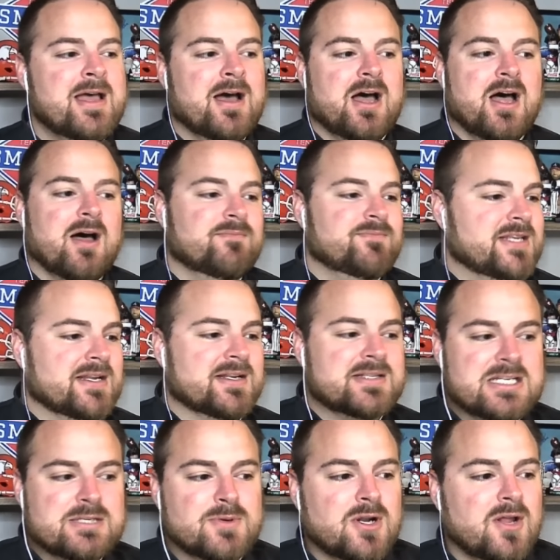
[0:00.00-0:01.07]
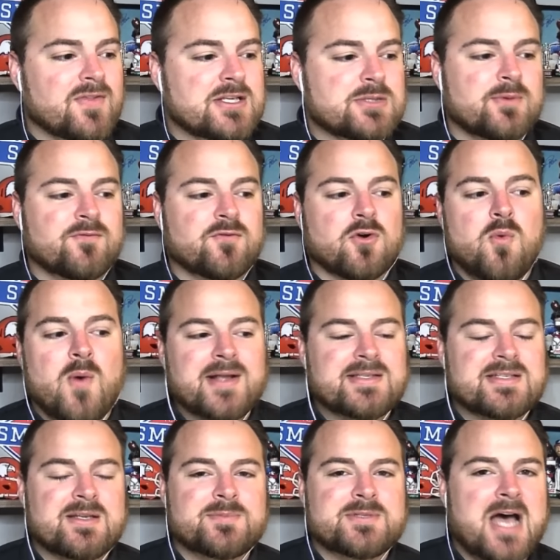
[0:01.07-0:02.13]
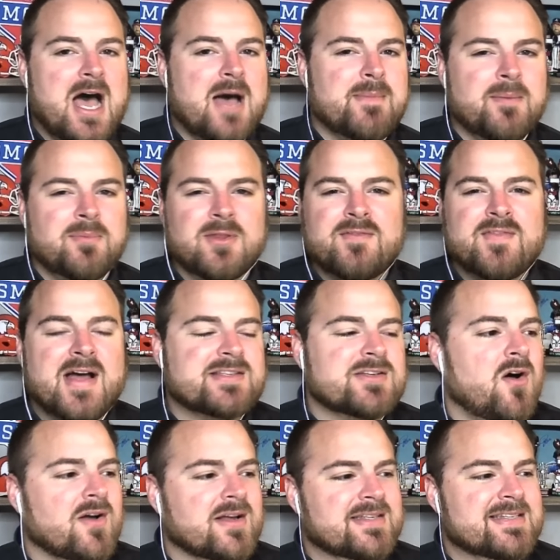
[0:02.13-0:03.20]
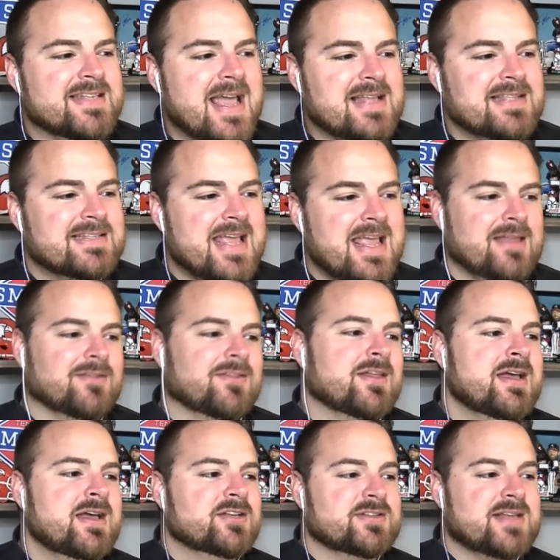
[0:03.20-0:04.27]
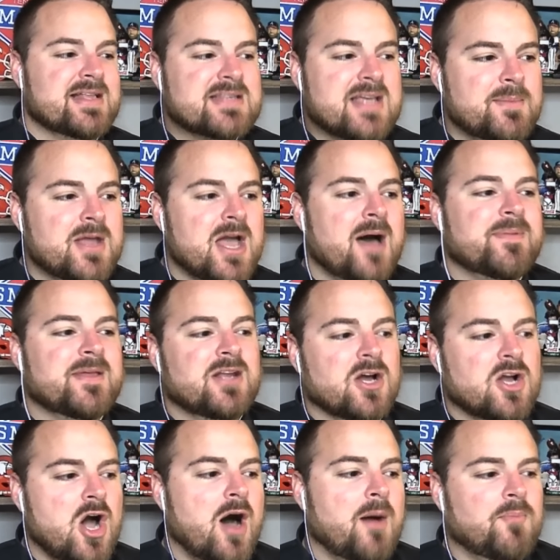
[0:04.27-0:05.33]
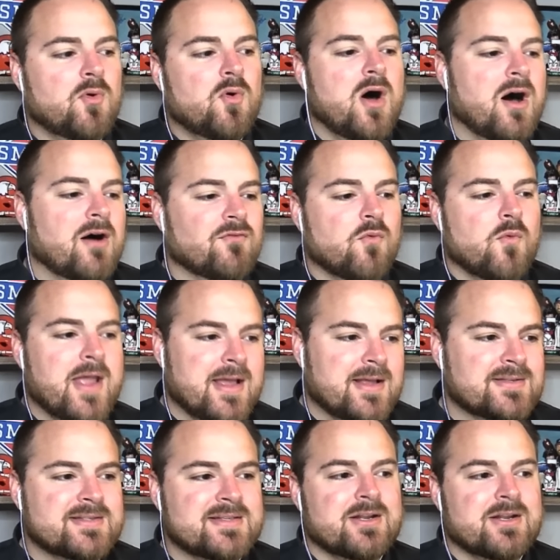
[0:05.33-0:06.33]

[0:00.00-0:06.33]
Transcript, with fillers: Uh, Tennessee's been on this one for quite some time. I believe that's August the 18th. So that's coming up in a couple of weeks.